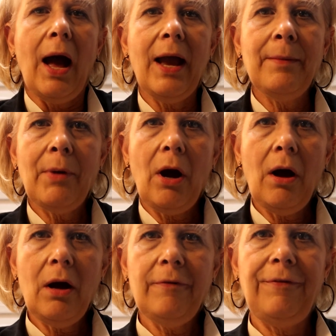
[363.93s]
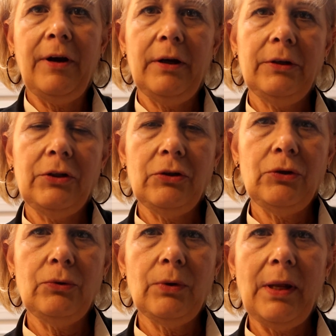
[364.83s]
I'm off to
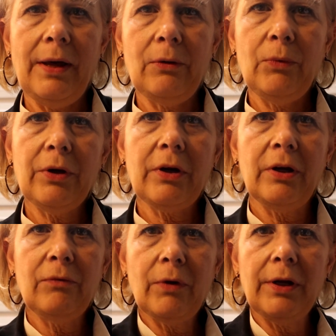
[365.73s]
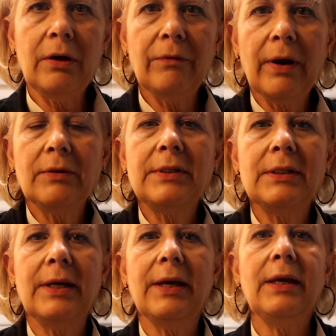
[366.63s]
do a lot of work and running around
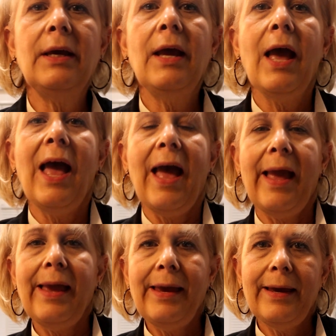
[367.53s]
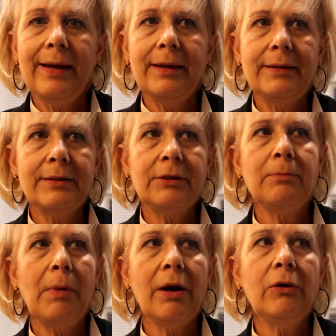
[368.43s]
today. And
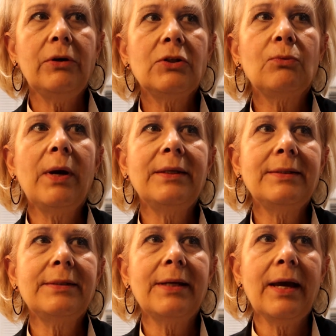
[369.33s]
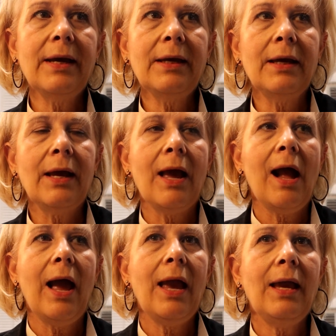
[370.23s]
tomorrow is Wednesday
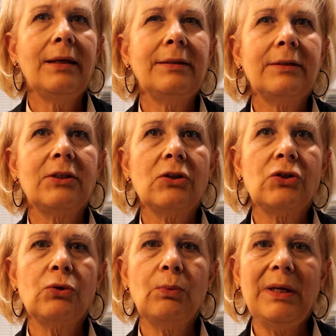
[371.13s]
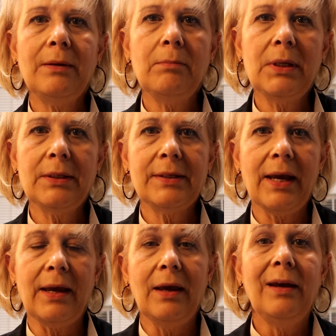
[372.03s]
and it's Sweet Mint
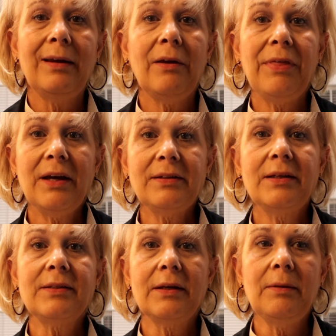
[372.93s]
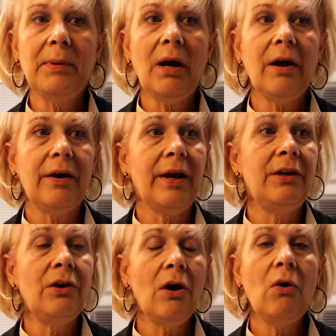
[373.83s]
Day. Now that day is gonna be hard. I
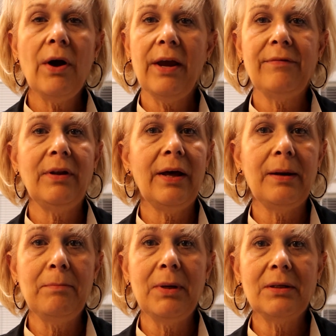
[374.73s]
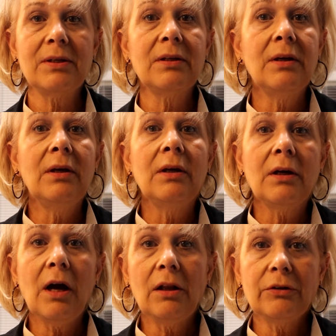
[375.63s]
know I have a lot of mint
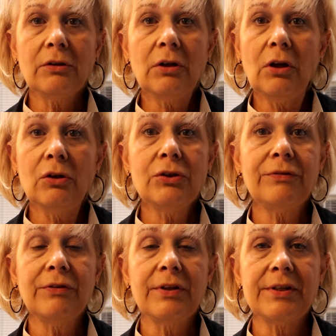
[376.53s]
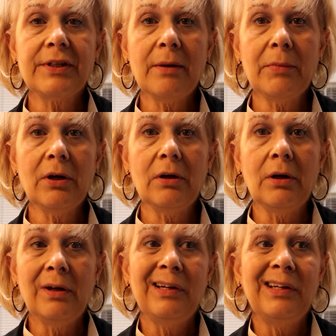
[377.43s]
colored clothes for the summer